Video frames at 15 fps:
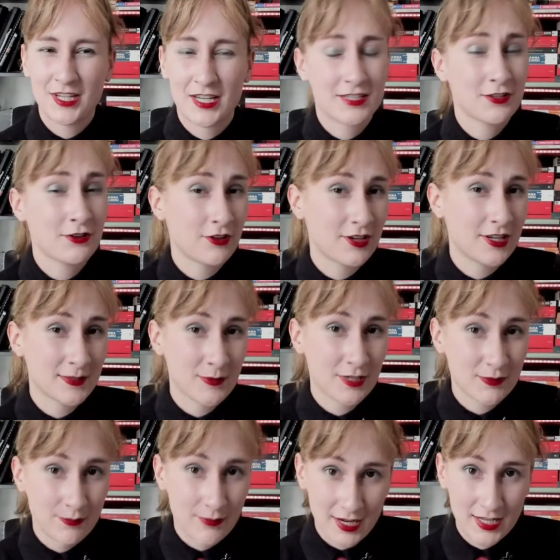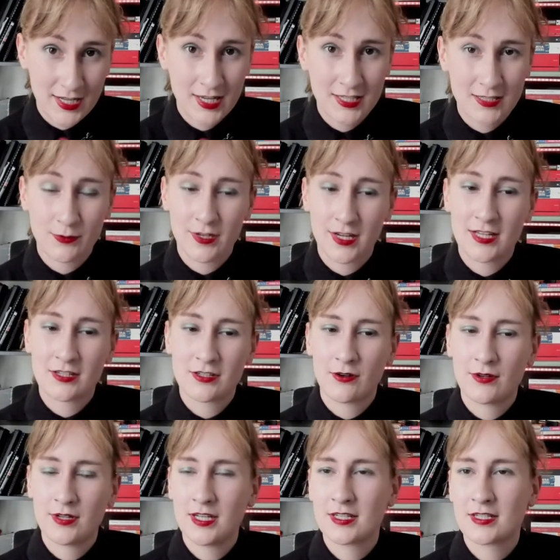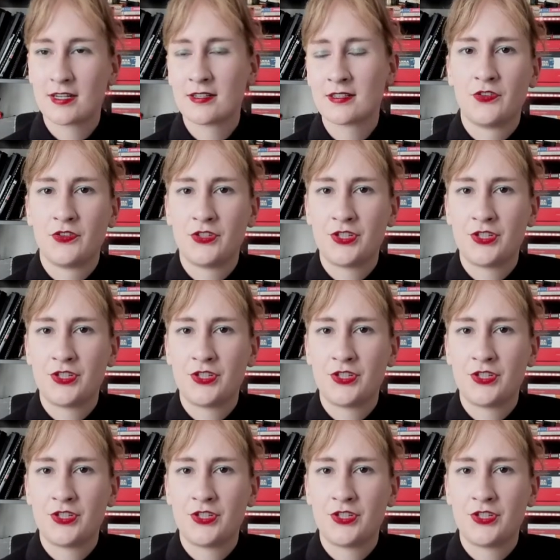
She hasn't got as much money as what Antonia does.